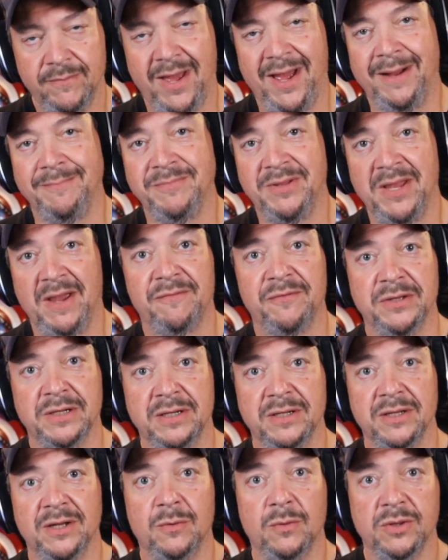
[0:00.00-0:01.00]
I'm definitely going
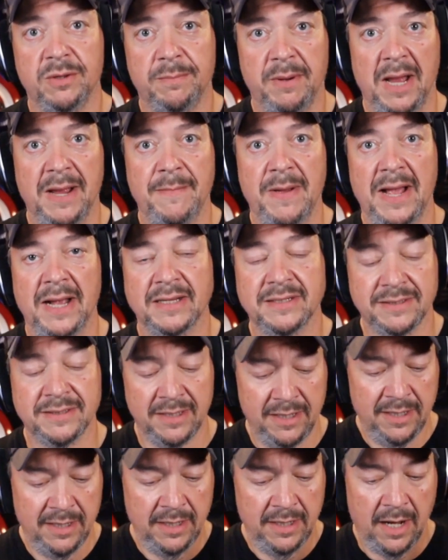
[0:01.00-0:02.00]
to go with the Pimax.
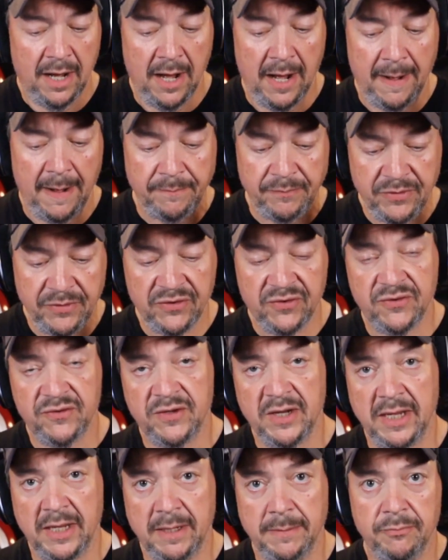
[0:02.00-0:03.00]
Um, this is
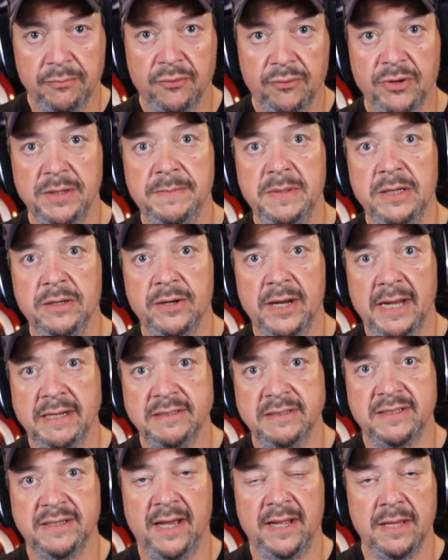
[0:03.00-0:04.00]
a premier
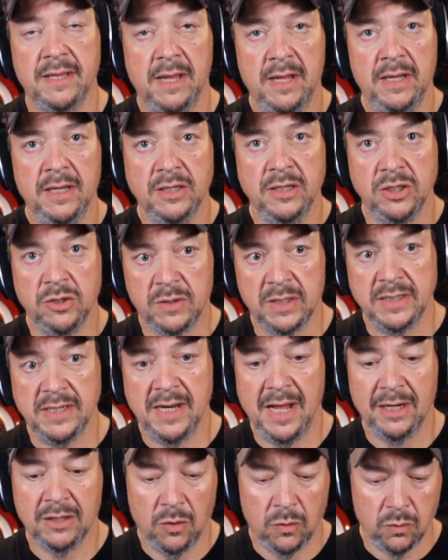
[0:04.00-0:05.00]
headset. You
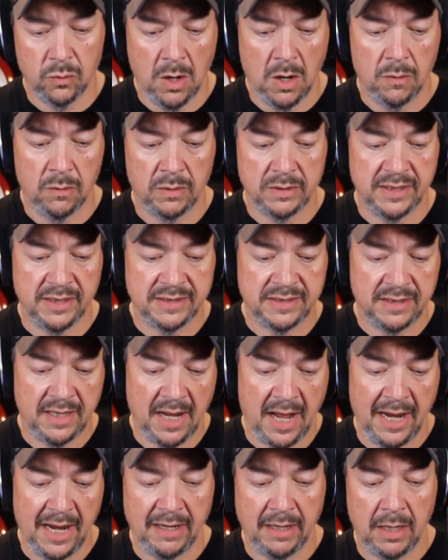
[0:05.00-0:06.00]
cannot go wrong with this.
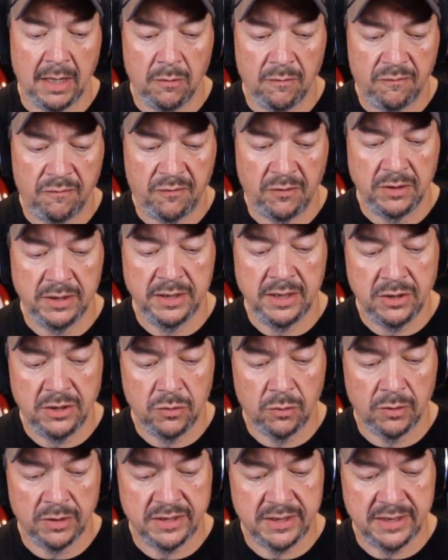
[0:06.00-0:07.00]
I fully
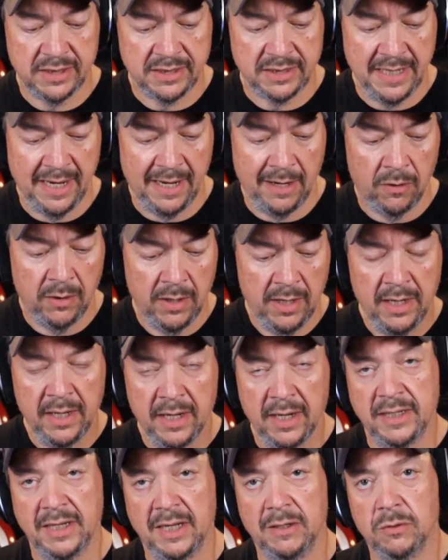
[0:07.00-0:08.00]
endorse this now,
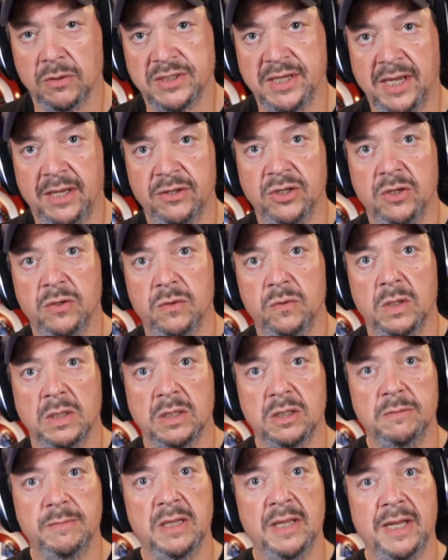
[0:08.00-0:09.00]
and I will tell you a little
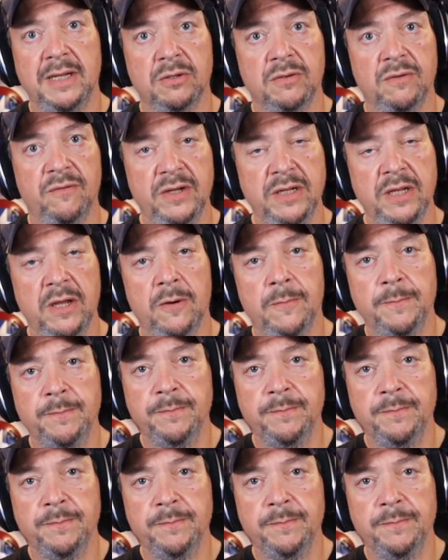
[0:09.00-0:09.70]
bit later in the video